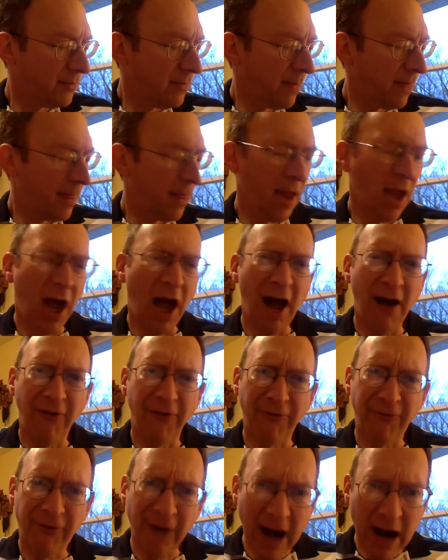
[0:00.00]

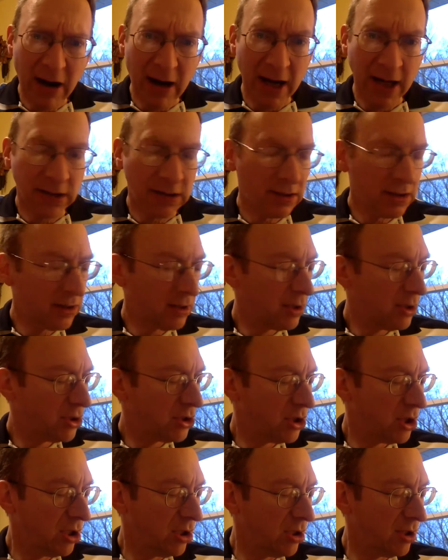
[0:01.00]
"A ferret?"
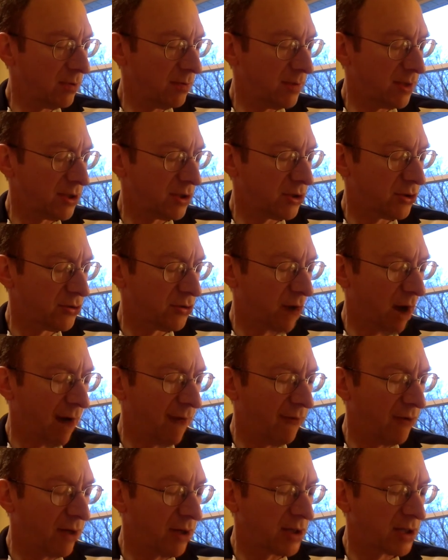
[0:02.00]
she heard Mrs.
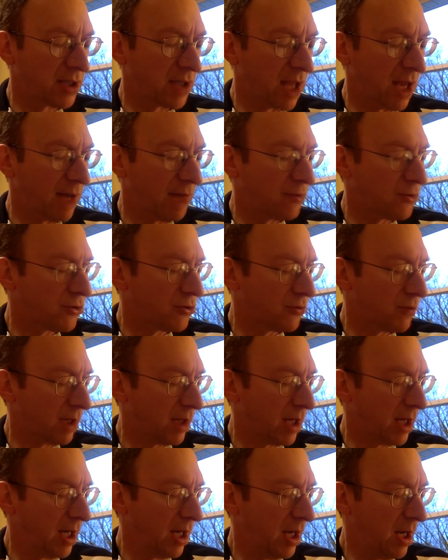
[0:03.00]
Driver exclaim
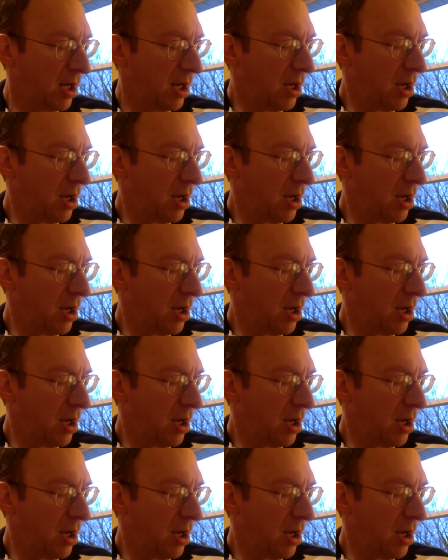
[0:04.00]
shrilly.